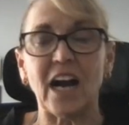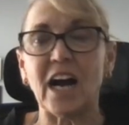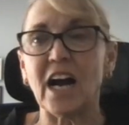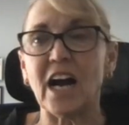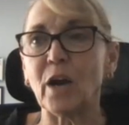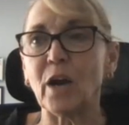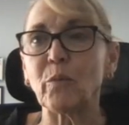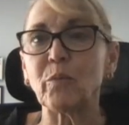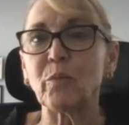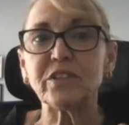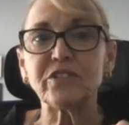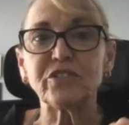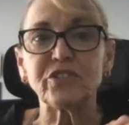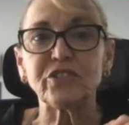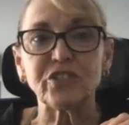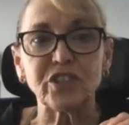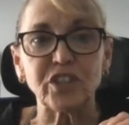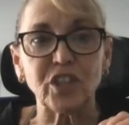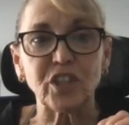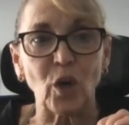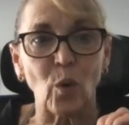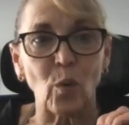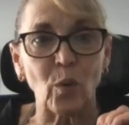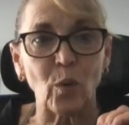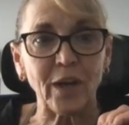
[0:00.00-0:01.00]
I was
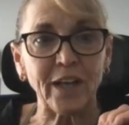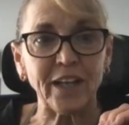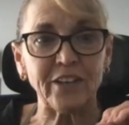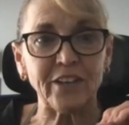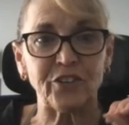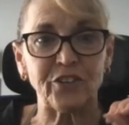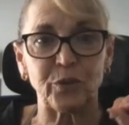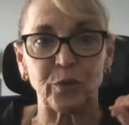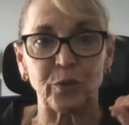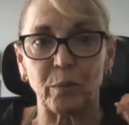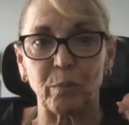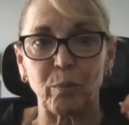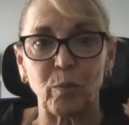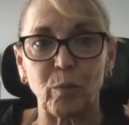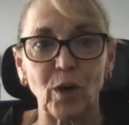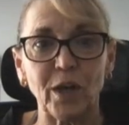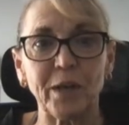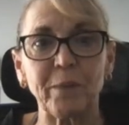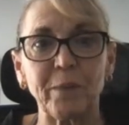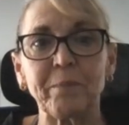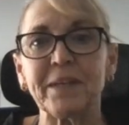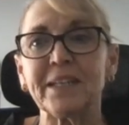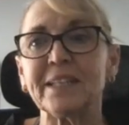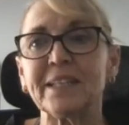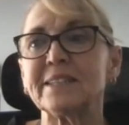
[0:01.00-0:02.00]
going to
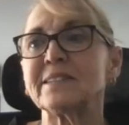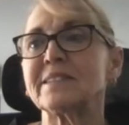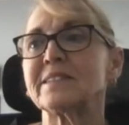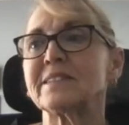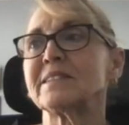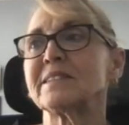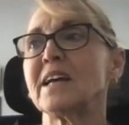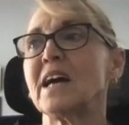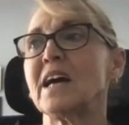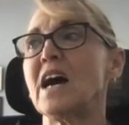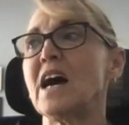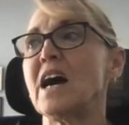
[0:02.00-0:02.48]
appointments.